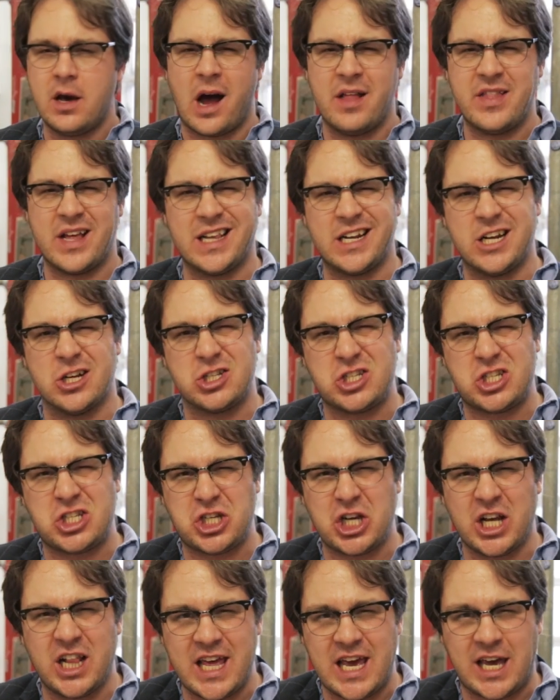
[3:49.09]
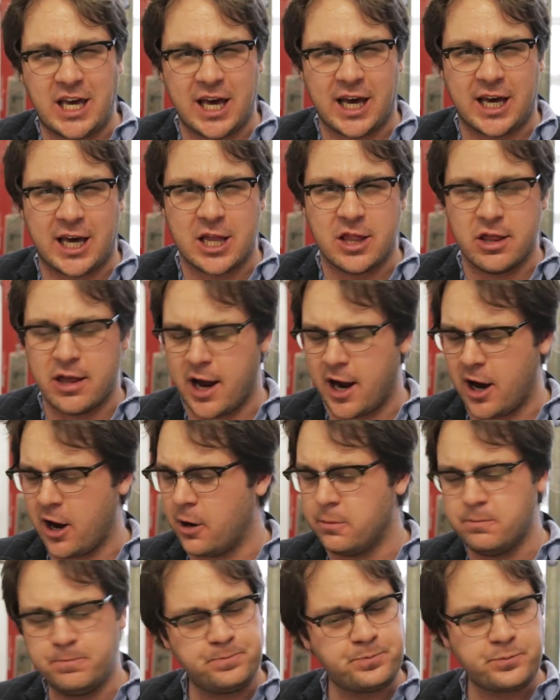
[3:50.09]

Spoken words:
And that little chili kick in there,